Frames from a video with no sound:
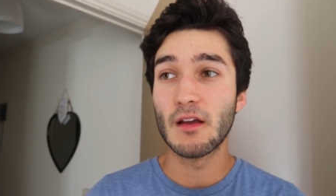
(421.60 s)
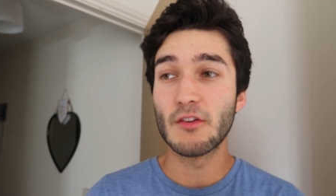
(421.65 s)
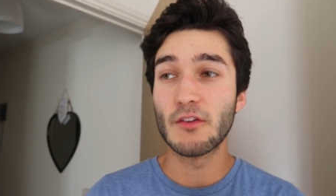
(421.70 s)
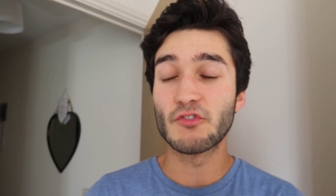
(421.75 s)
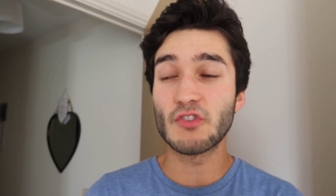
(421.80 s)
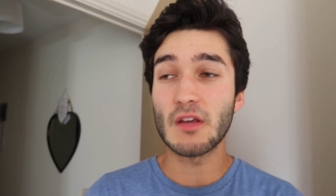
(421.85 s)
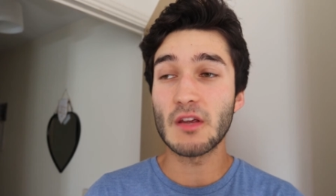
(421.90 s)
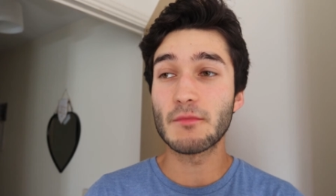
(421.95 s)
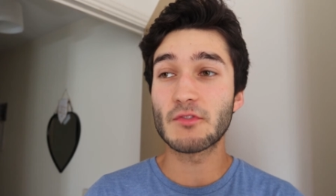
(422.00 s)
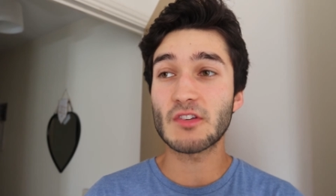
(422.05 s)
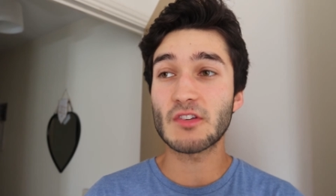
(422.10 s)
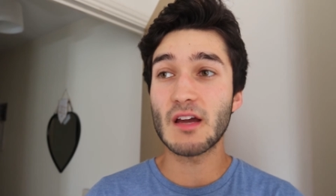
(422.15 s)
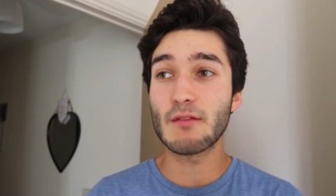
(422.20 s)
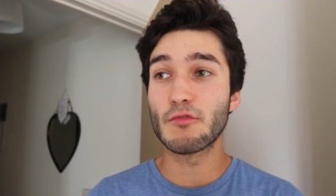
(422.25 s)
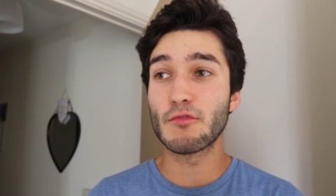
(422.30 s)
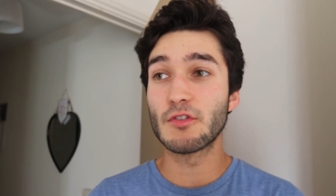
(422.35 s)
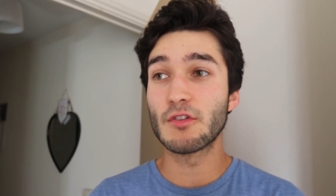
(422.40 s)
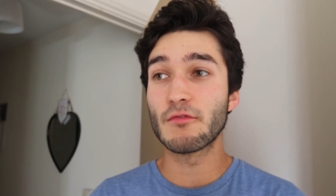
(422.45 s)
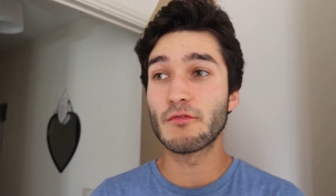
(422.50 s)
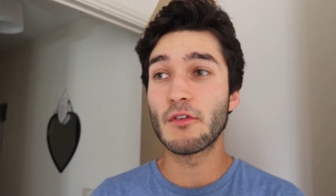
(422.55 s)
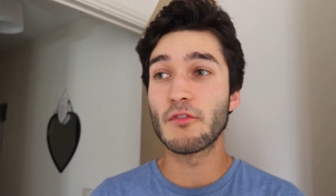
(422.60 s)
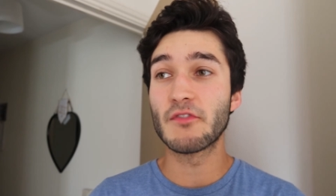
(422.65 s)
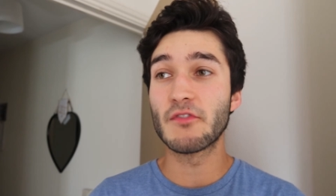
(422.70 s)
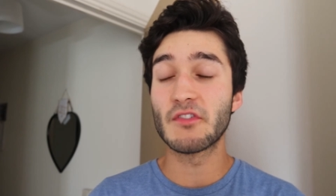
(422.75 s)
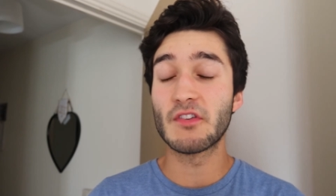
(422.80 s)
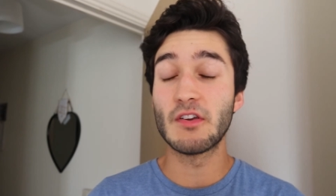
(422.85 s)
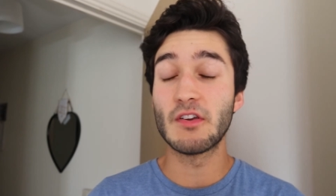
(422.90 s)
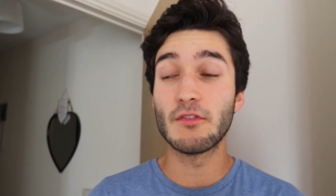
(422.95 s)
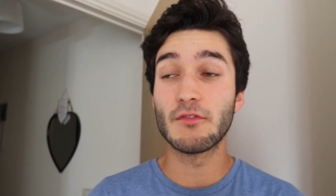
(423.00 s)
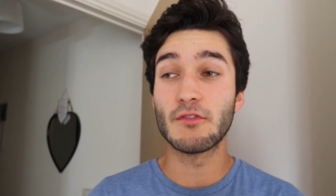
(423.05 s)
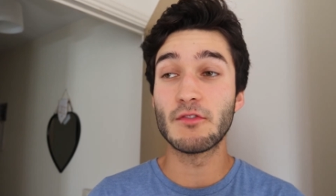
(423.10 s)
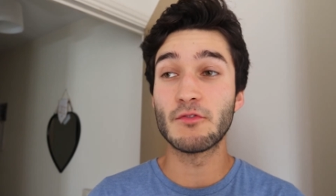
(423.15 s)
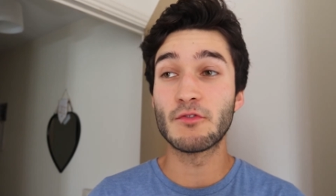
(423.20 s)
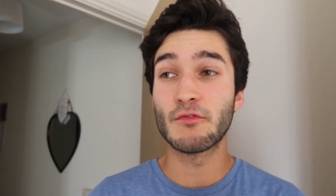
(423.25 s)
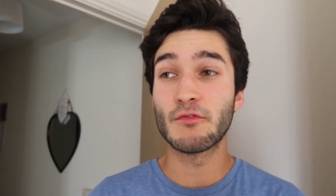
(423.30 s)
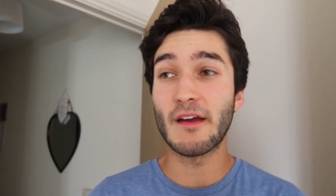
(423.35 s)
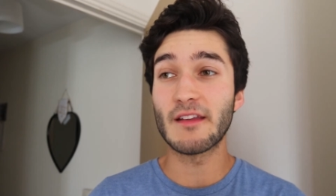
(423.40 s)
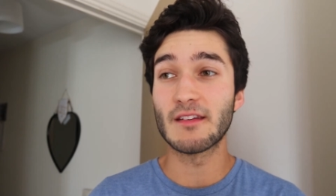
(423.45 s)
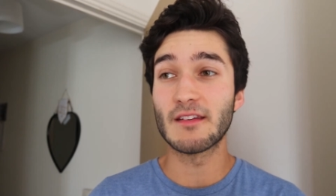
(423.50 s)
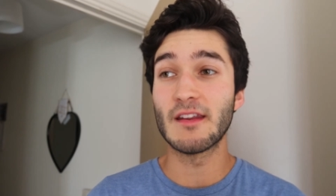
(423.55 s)
James Cameron, the movie who, who
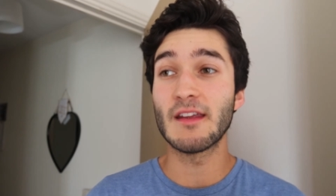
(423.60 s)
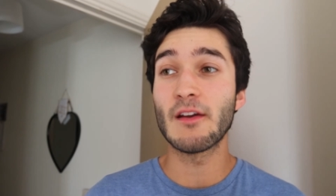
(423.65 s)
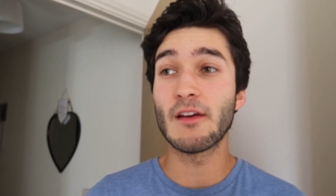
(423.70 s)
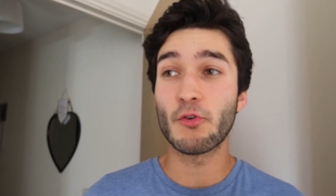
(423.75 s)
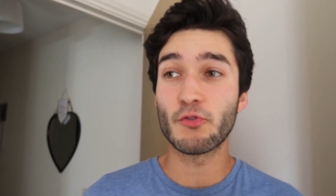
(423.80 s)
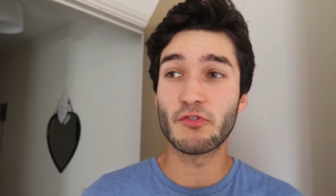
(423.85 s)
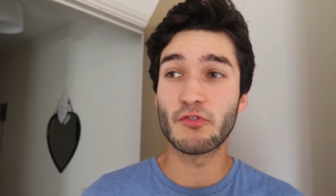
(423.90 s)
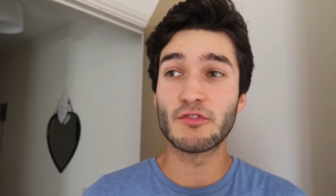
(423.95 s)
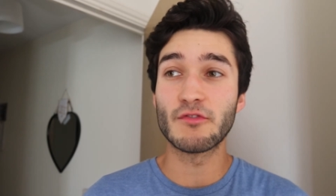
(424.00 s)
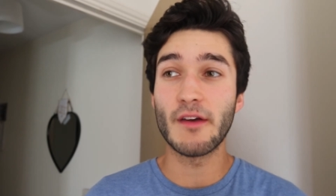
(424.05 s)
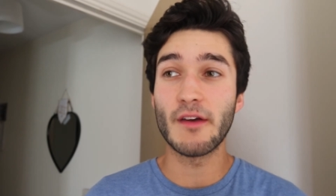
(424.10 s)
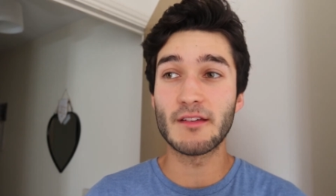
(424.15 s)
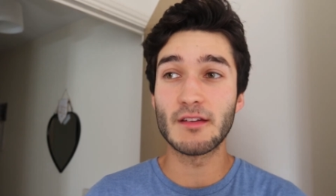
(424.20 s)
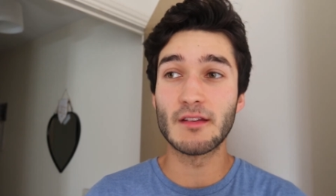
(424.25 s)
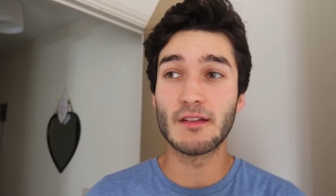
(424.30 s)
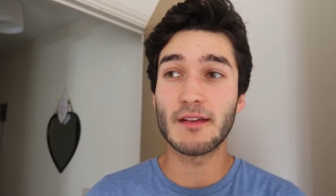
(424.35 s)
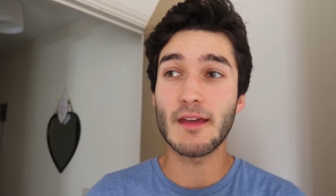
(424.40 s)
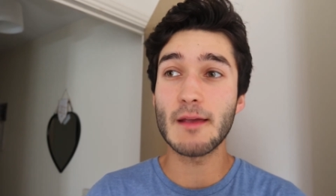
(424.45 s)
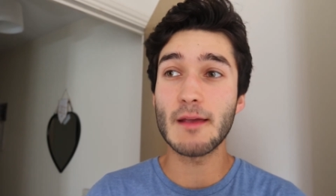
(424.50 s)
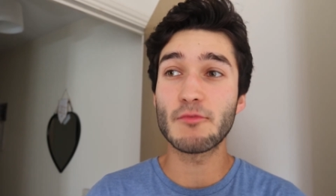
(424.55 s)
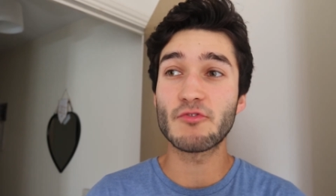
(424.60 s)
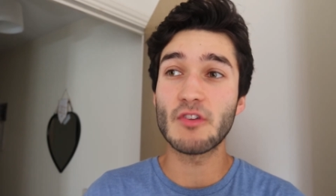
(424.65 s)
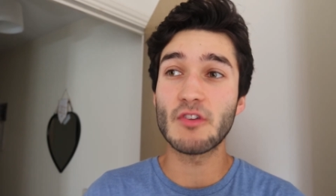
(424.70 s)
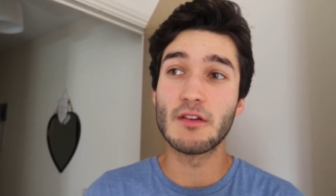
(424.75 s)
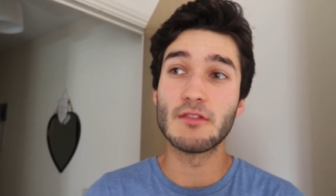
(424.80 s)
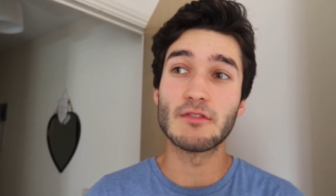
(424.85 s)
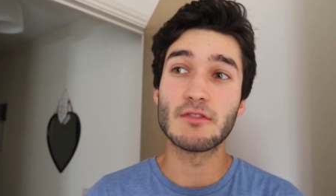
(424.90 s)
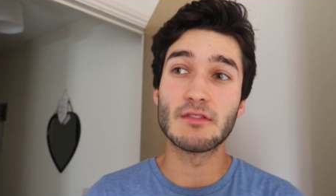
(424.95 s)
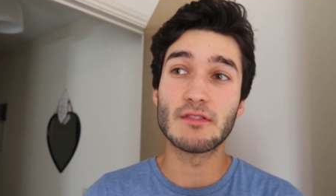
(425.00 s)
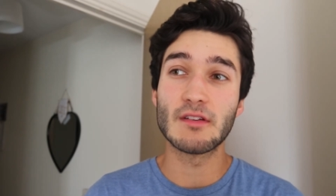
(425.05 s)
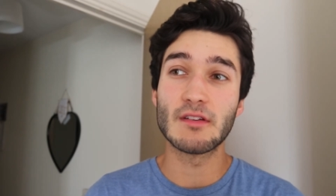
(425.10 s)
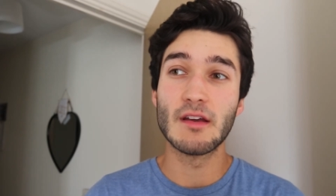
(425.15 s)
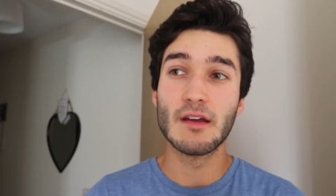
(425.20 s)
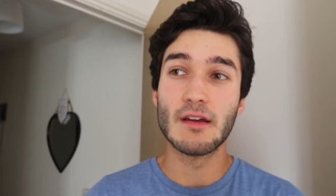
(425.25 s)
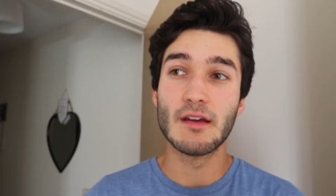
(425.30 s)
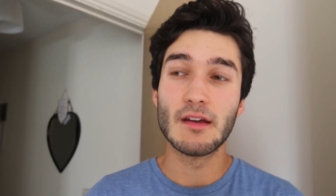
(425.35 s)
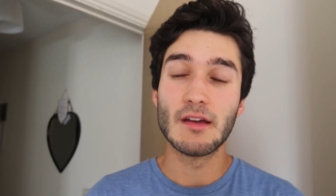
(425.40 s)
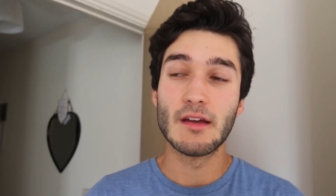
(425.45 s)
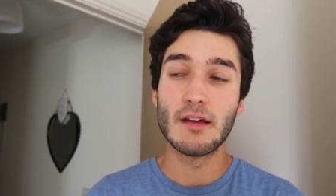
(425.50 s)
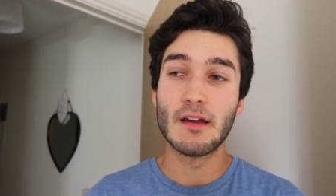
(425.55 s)
directed, he also directed The Game Changers,
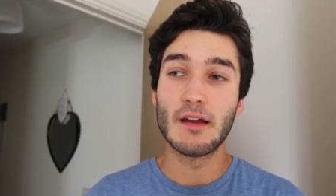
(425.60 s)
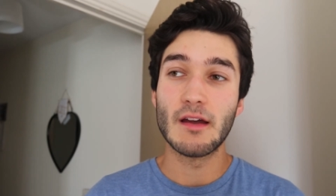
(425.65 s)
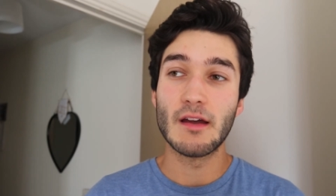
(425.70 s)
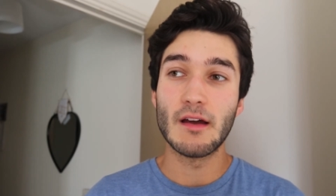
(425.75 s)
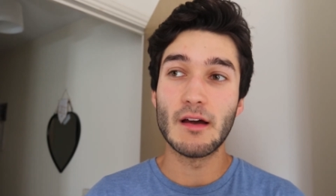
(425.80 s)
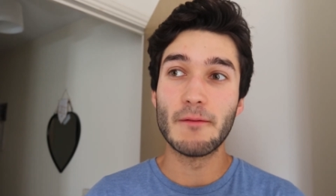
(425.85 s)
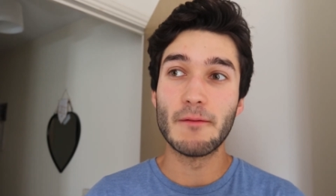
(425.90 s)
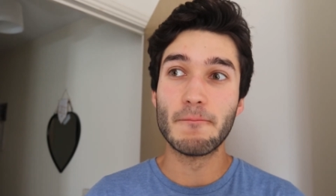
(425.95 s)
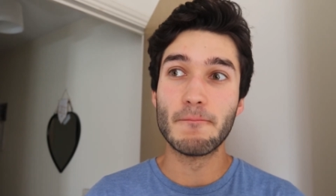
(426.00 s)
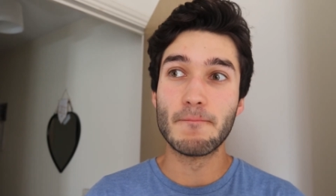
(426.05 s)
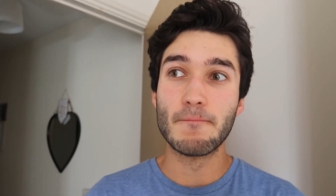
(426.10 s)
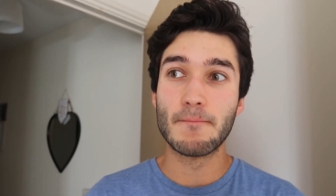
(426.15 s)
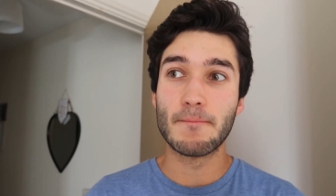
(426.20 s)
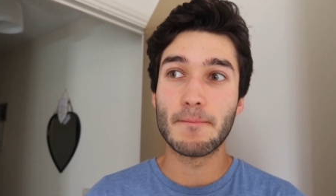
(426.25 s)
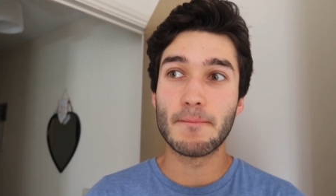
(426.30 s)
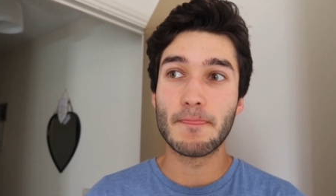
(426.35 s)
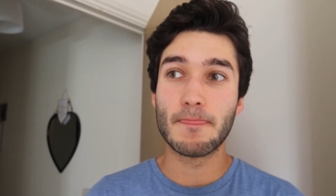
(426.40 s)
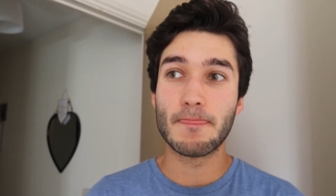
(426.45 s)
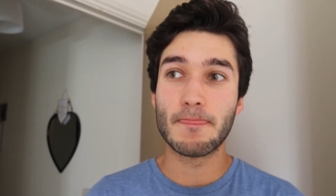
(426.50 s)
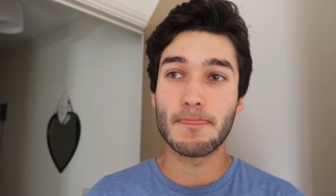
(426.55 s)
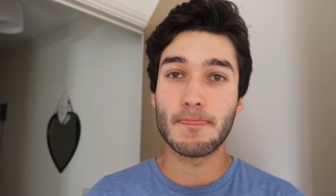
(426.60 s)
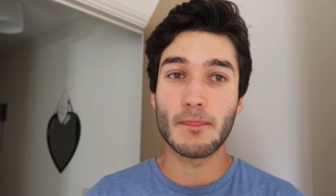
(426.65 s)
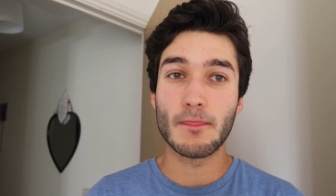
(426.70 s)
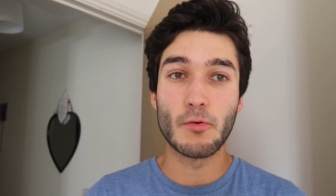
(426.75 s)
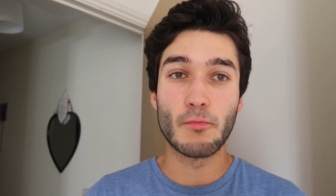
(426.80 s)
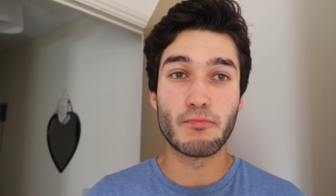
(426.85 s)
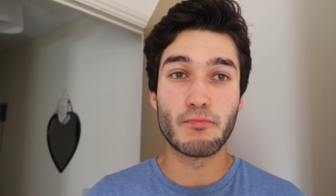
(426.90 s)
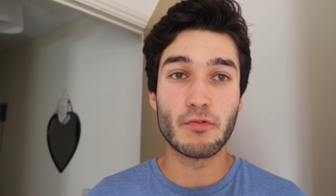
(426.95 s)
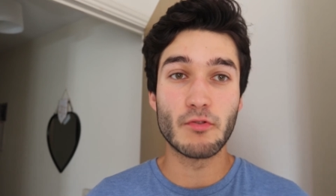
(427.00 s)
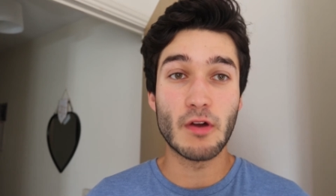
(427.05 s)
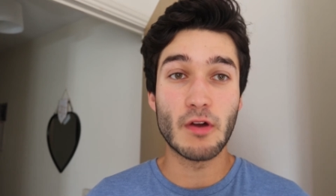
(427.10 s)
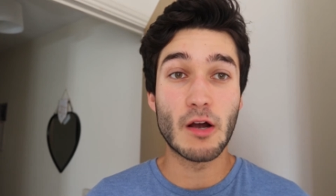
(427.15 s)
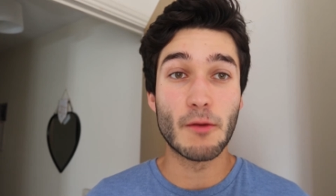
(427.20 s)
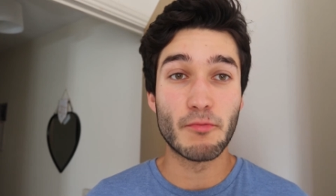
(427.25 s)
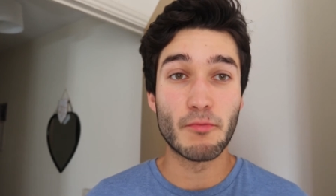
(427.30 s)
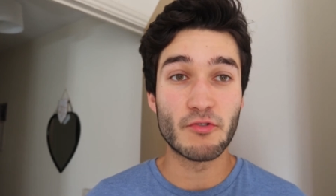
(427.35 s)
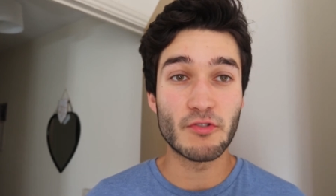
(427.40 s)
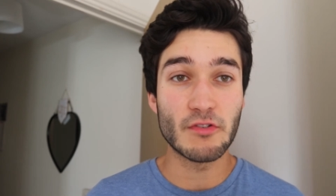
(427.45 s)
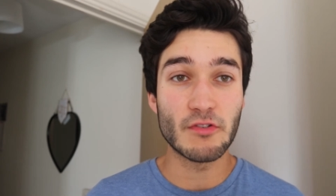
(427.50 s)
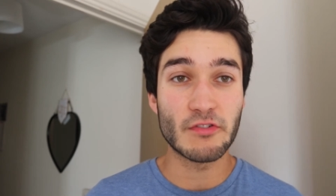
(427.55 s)
um, or pro helped
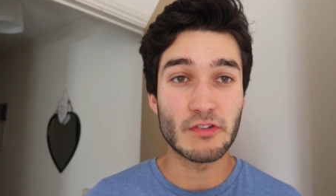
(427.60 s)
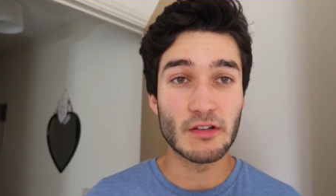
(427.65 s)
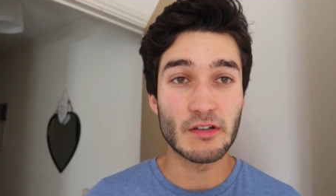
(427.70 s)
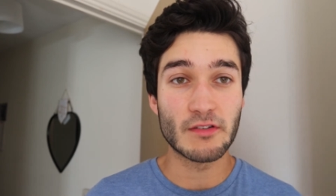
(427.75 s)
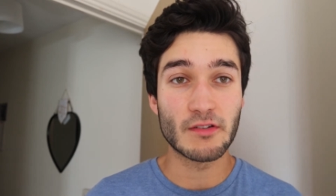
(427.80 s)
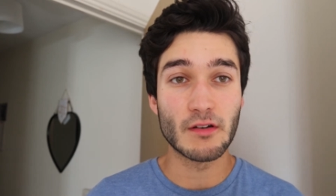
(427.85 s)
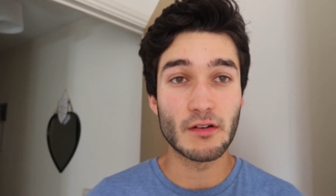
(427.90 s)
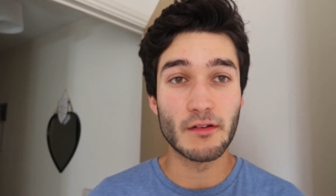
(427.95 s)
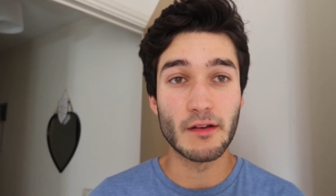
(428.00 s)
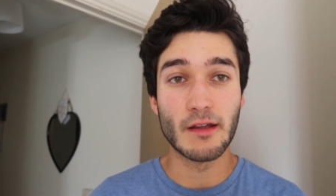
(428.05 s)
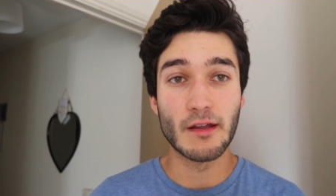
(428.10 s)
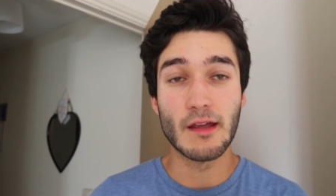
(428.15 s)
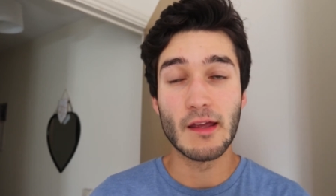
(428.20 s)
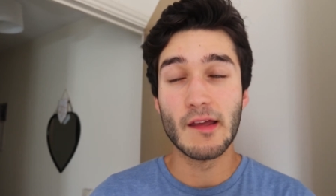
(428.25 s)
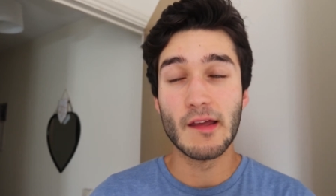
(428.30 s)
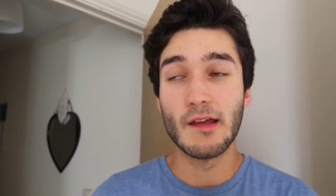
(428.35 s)
produce it. Sorry.